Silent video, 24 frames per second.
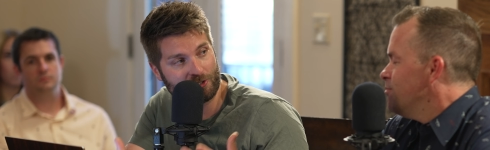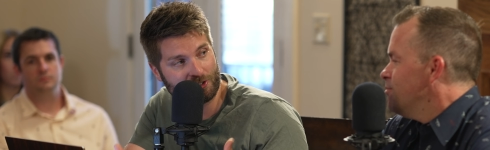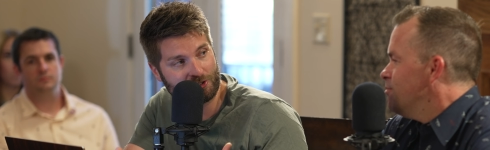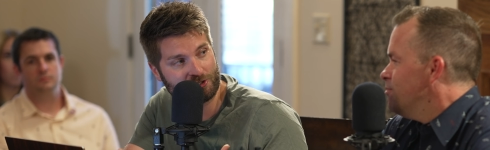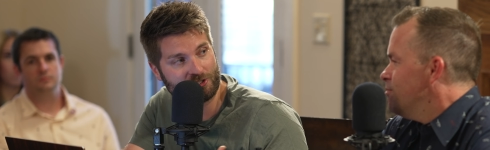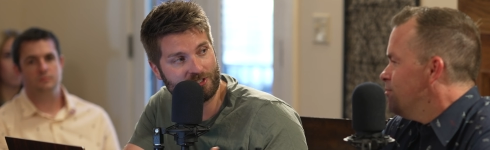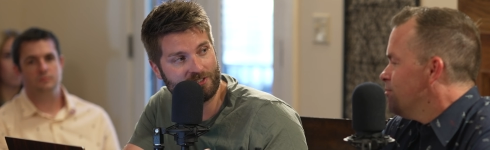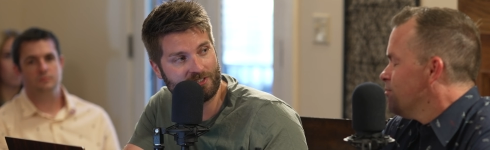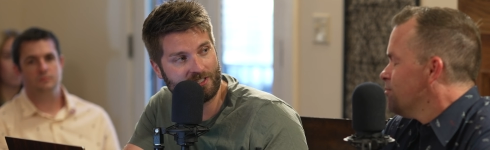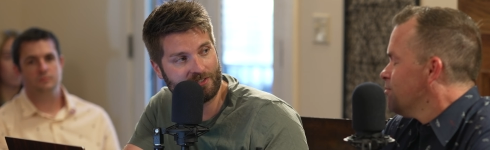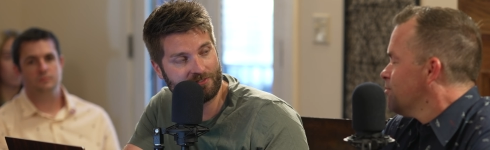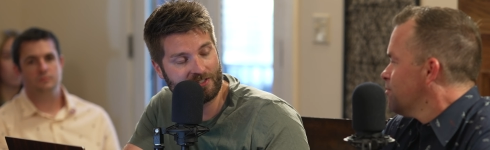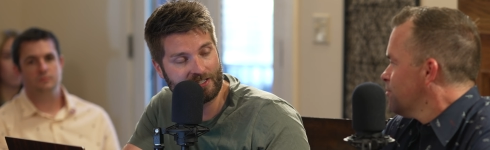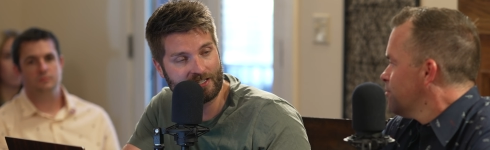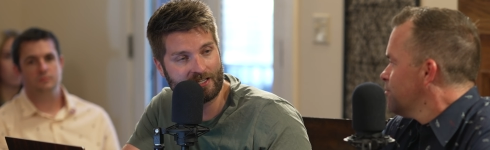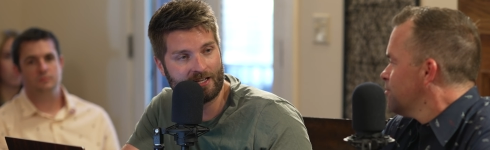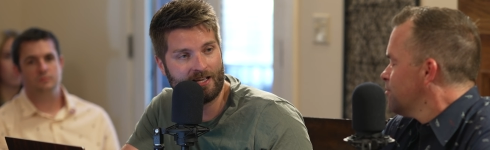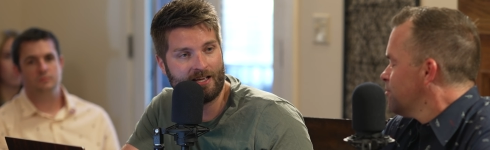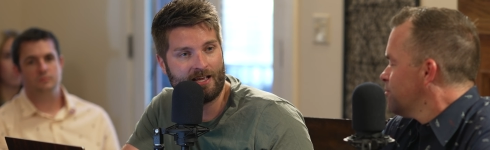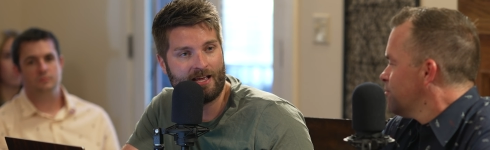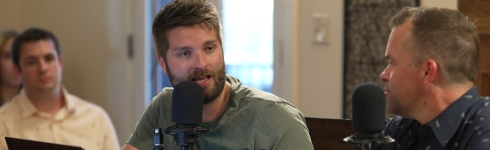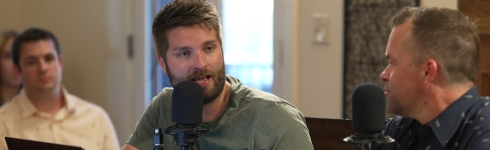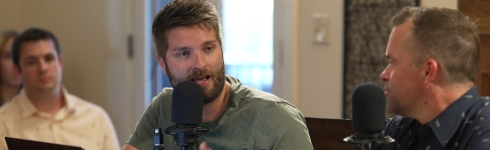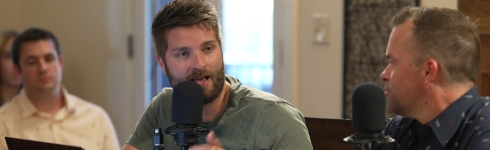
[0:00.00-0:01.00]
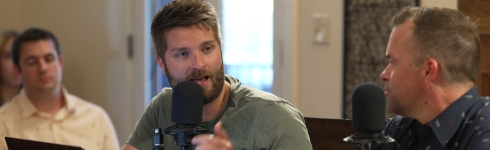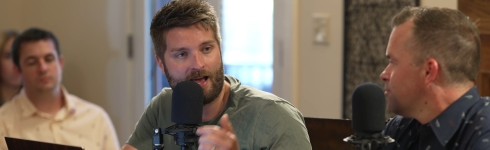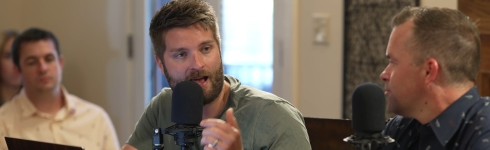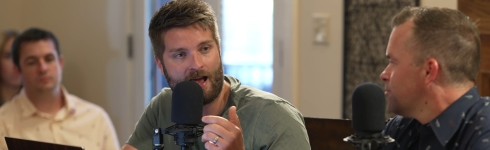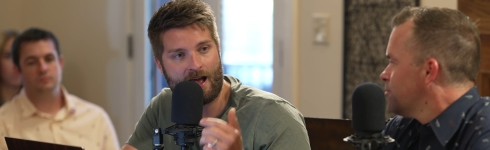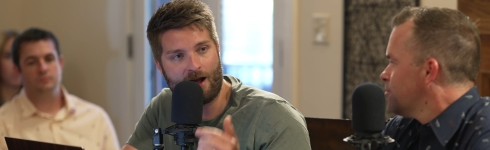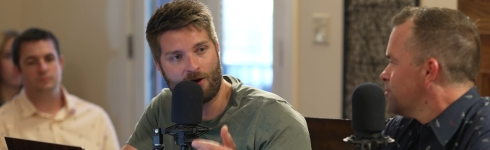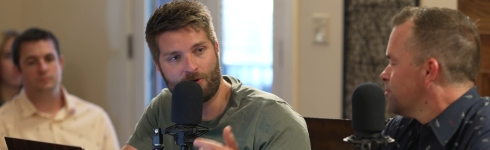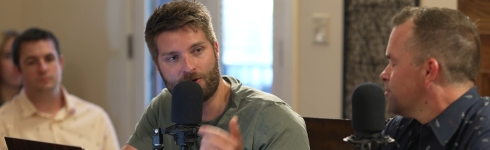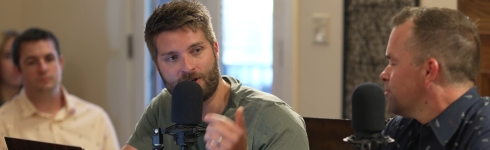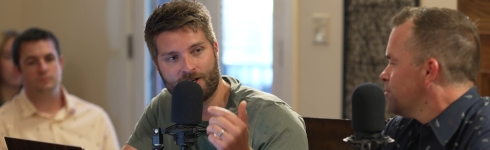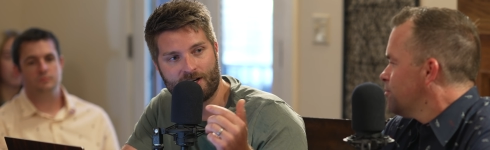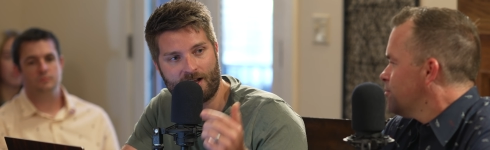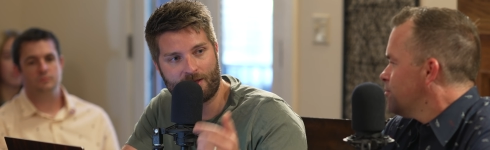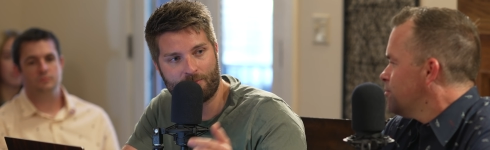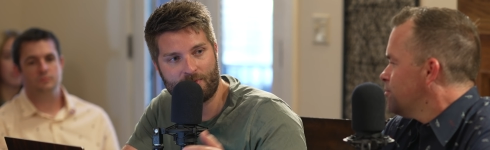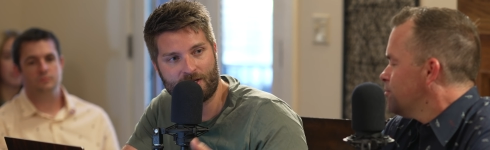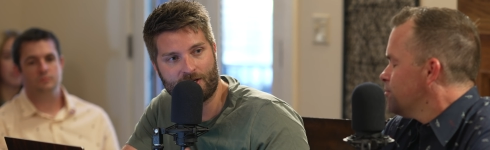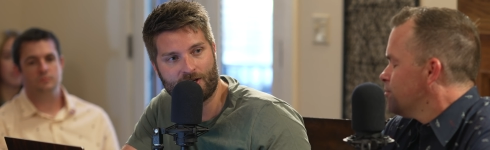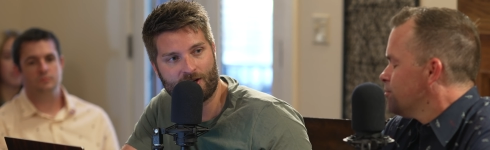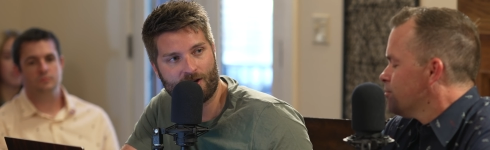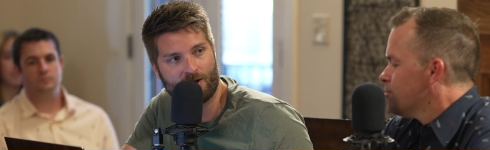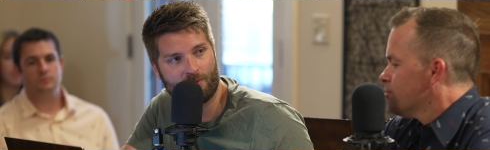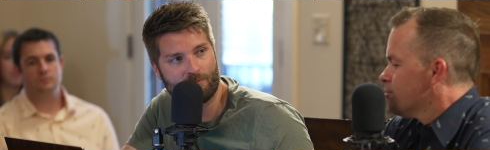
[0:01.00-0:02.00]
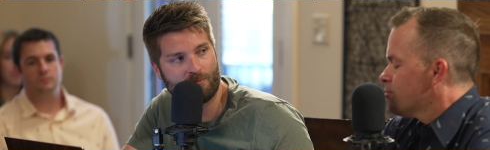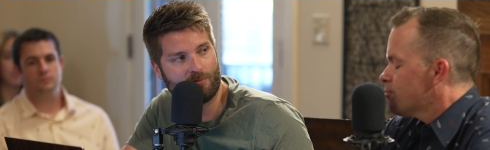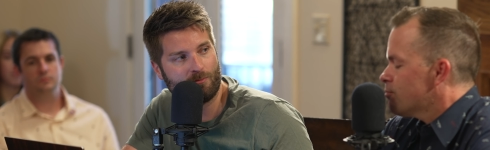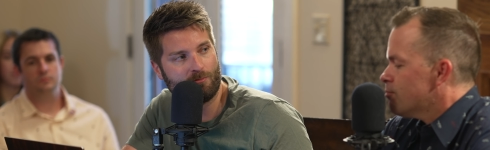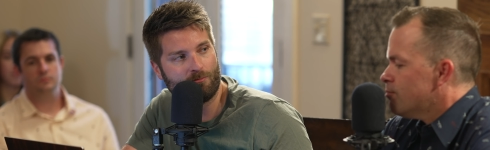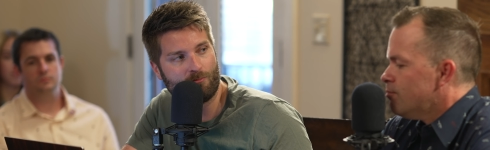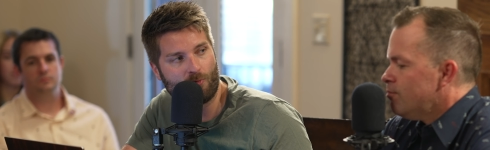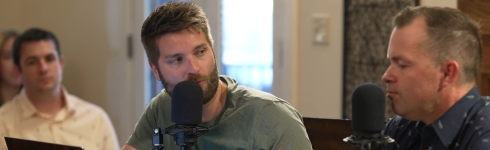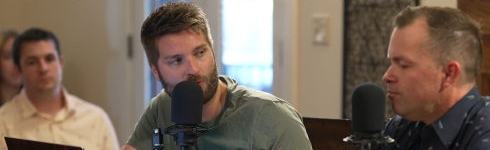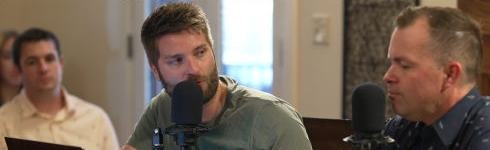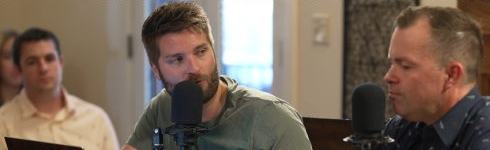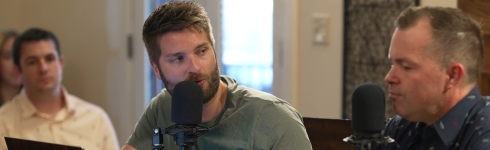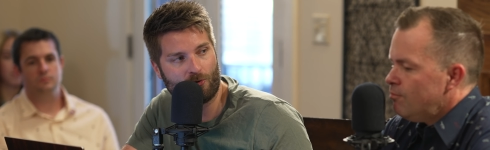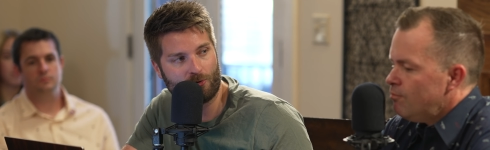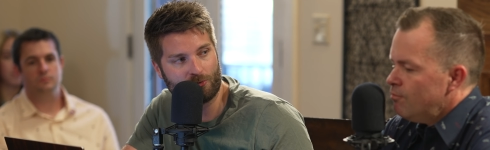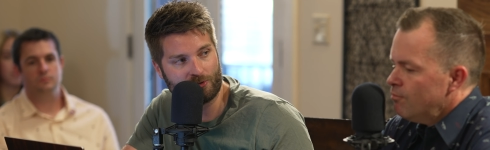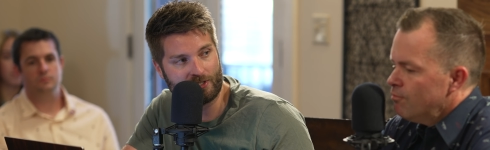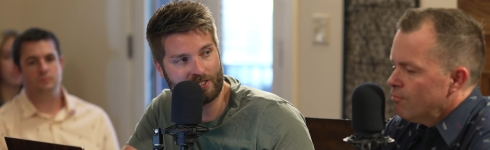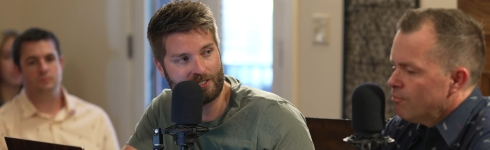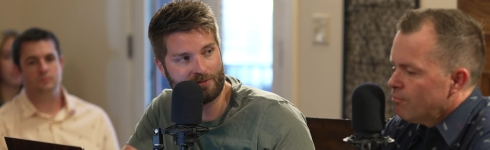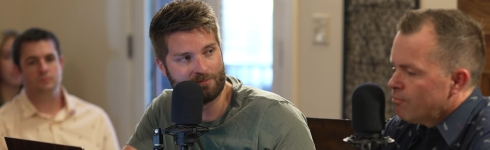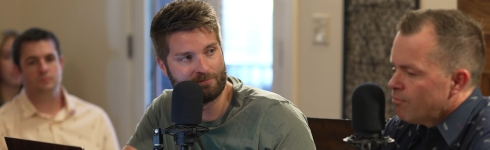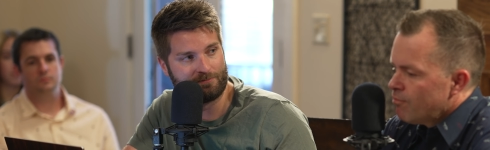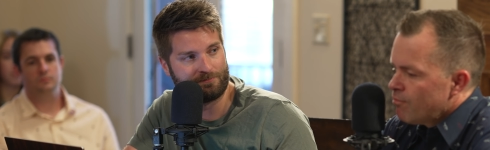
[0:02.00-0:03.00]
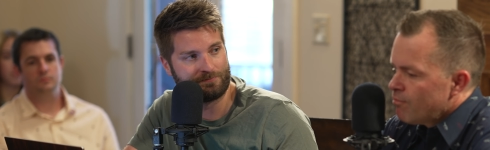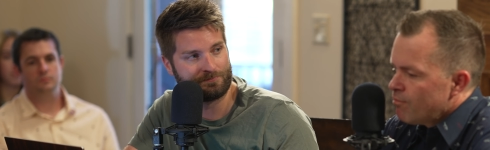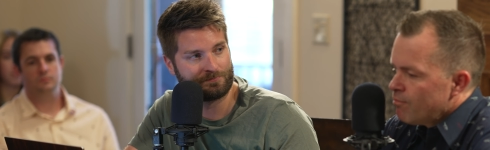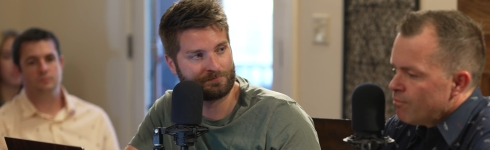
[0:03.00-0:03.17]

Speaker 1: Christian living. How can I become more holy?